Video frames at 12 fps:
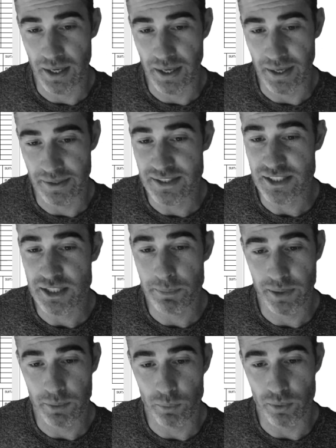
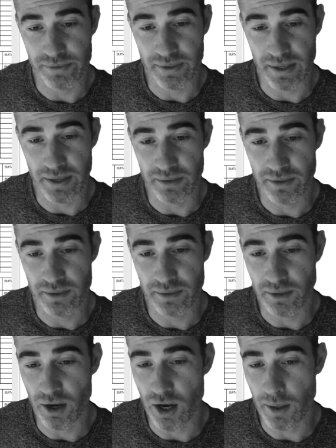Discipline will say
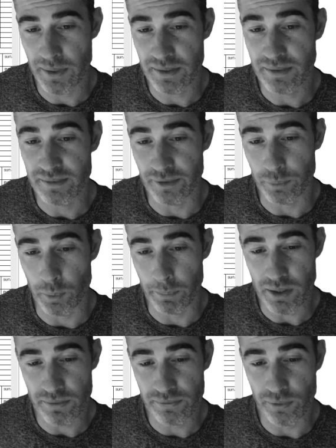common. This will be
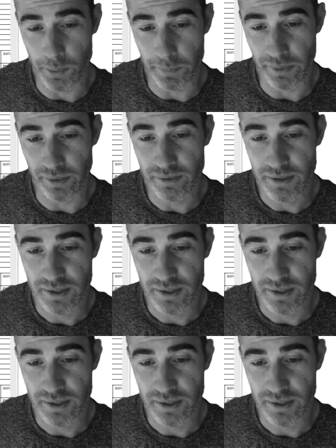a formula.